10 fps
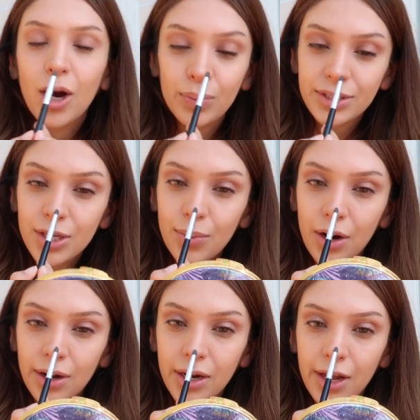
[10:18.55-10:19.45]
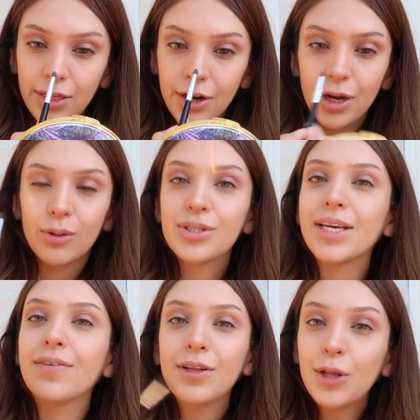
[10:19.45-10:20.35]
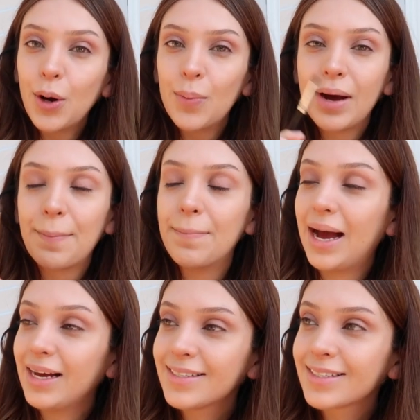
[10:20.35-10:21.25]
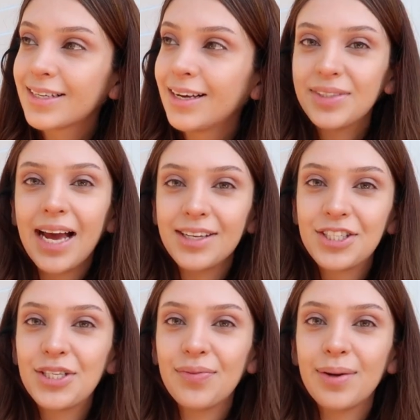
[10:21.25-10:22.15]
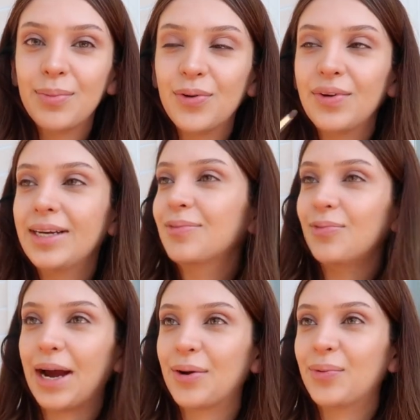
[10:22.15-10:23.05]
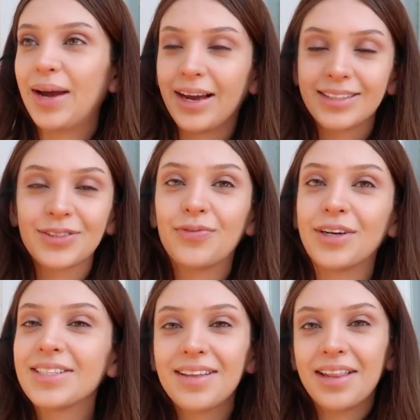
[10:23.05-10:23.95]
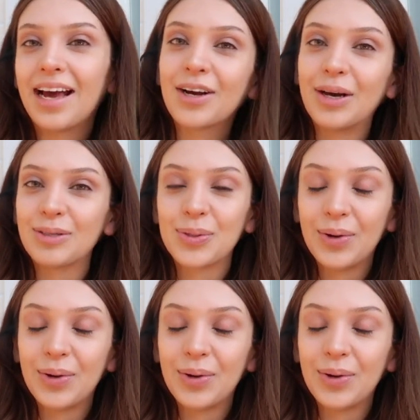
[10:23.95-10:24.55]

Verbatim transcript: I'll put some on the nose even though my mask tends to remove it right away. It's the first thing that goes